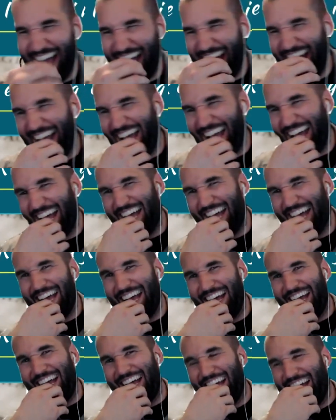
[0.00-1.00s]
It just comes
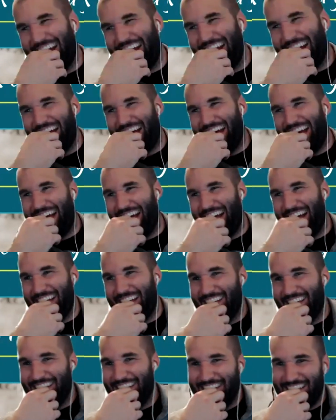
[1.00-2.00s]
up. It's coming up all the
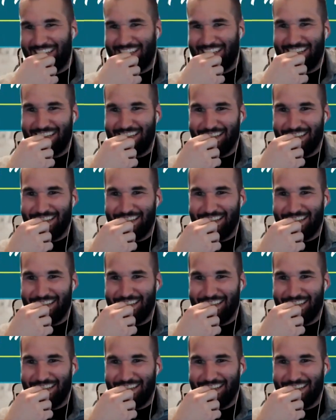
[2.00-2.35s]
time.